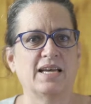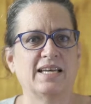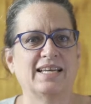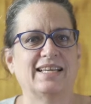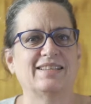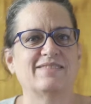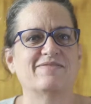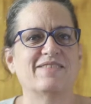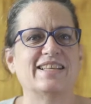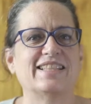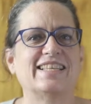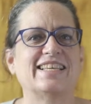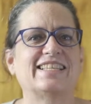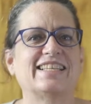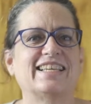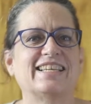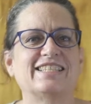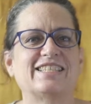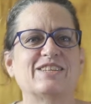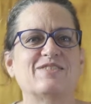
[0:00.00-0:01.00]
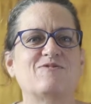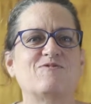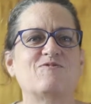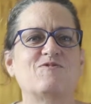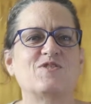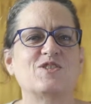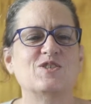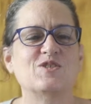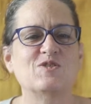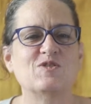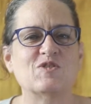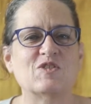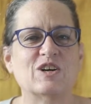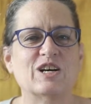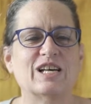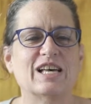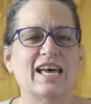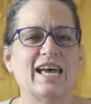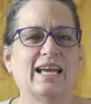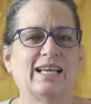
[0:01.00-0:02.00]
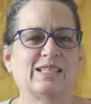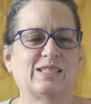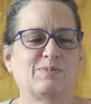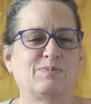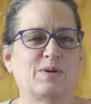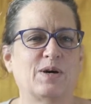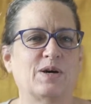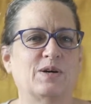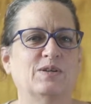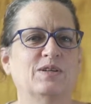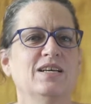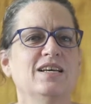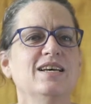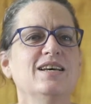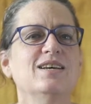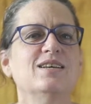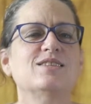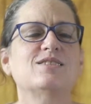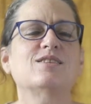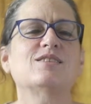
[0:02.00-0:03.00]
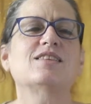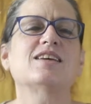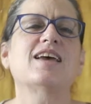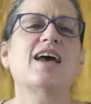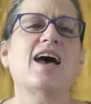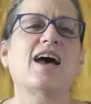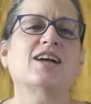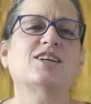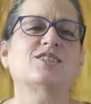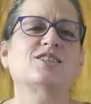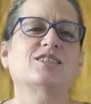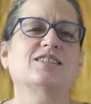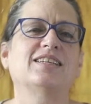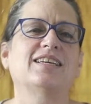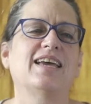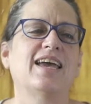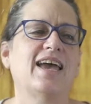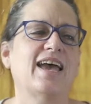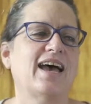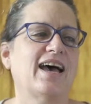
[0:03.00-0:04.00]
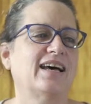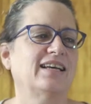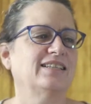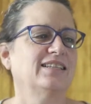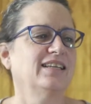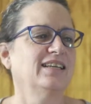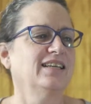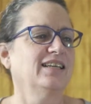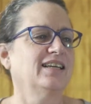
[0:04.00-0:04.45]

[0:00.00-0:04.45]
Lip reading: But this is a funeral expo, so they actually had